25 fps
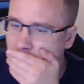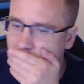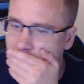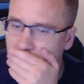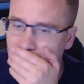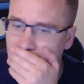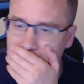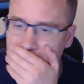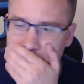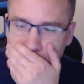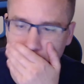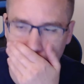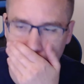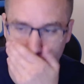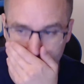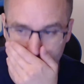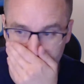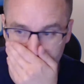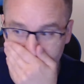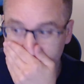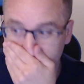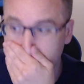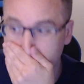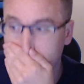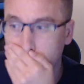So
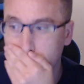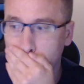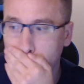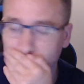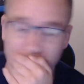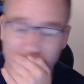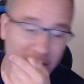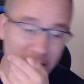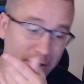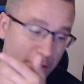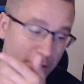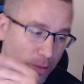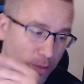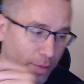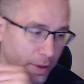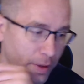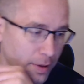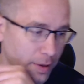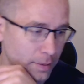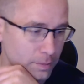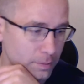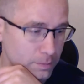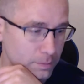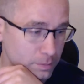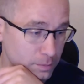that's the plan,
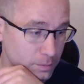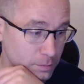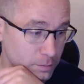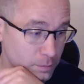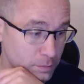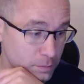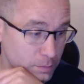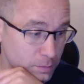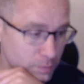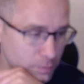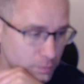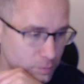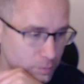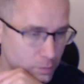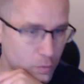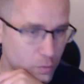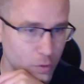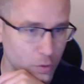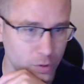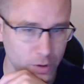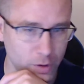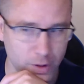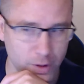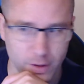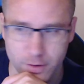more or
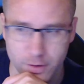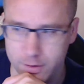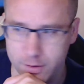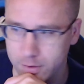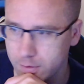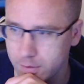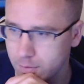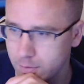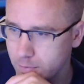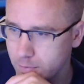less.